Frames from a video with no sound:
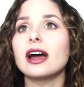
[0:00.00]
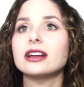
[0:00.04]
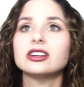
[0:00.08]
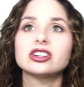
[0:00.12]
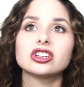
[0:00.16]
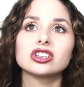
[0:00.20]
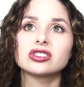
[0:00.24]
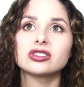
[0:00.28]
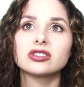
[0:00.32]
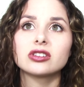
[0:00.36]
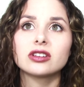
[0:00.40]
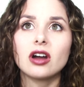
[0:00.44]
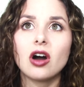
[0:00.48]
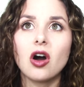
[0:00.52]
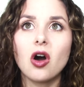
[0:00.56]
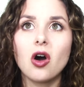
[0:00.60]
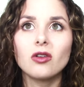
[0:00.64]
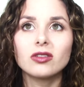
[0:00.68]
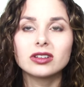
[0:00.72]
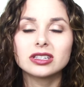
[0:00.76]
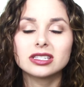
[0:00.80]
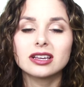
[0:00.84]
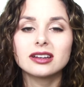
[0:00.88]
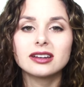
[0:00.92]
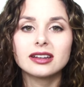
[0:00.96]
I just
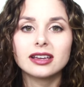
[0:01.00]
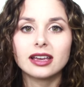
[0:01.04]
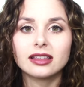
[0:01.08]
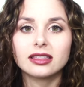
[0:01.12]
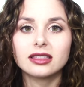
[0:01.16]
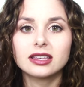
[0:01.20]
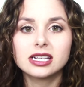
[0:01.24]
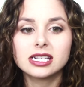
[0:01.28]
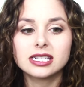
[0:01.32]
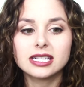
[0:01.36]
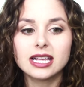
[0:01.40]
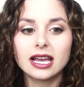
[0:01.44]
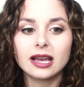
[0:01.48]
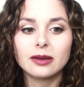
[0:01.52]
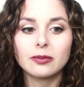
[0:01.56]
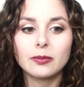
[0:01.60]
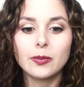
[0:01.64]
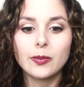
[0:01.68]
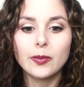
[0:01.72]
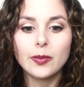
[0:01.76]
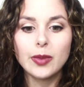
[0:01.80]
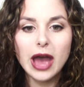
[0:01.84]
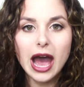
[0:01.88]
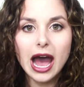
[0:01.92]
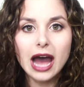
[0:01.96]
all of a sudden get this
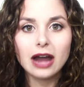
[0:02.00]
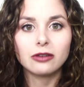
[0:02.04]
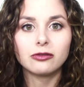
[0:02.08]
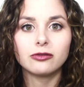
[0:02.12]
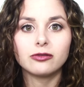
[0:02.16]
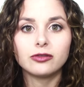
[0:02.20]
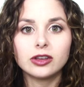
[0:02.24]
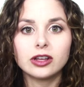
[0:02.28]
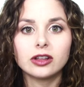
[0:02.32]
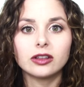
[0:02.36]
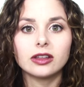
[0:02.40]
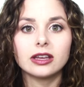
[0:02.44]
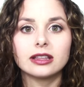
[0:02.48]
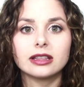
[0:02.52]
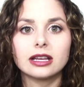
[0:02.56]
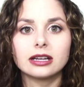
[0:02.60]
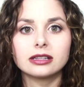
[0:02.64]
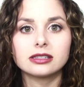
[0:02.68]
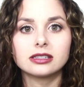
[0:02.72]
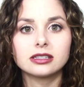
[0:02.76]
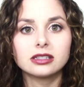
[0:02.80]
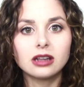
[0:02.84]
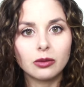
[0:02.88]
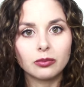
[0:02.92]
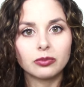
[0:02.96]
like bad feeling
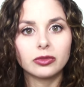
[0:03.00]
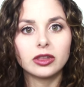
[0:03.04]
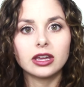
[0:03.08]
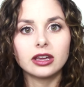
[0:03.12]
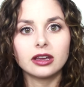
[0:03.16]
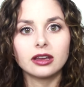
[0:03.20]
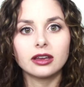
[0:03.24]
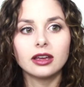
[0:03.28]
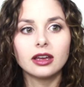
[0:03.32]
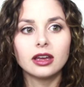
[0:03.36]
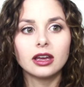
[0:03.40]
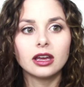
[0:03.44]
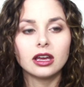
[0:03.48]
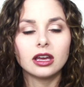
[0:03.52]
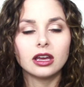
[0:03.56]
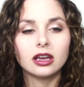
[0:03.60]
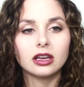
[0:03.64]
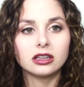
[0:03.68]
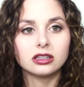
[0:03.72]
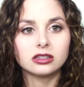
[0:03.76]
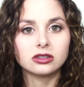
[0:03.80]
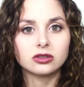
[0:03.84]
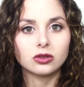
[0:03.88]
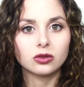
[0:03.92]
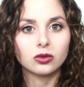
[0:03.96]
that something
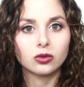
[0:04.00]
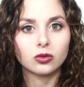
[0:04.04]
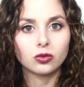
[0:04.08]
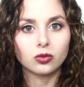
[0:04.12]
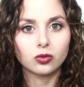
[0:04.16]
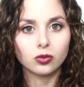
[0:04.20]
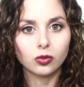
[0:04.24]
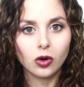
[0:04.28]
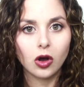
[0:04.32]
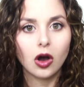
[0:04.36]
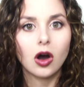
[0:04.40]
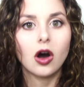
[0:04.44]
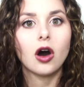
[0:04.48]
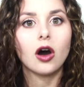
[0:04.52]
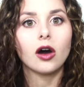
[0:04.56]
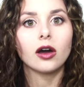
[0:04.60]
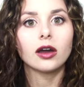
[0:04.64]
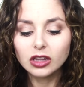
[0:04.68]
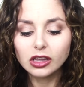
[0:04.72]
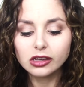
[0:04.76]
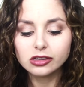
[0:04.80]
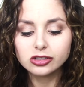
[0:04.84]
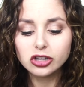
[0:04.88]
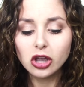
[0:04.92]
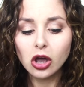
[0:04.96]
is
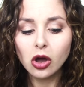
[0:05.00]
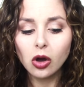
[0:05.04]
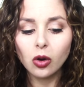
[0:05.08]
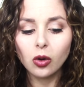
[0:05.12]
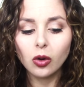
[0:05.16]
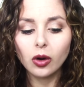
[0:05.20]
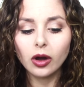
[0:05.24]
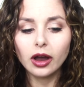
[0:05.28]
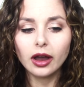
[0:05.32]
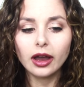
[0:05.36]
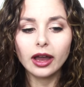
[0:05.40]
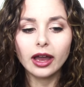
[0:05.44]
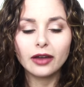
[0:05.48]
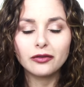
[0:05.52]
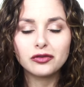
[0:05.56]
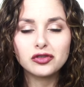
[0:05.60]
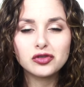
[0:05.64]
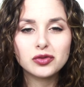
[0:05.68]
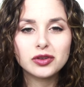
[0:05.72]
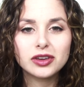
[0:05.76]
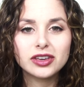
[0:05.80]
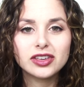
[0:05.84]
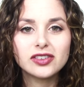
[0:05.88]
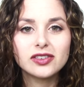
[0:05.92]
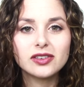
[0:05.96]
wrong. So if
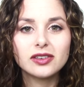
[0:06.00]
you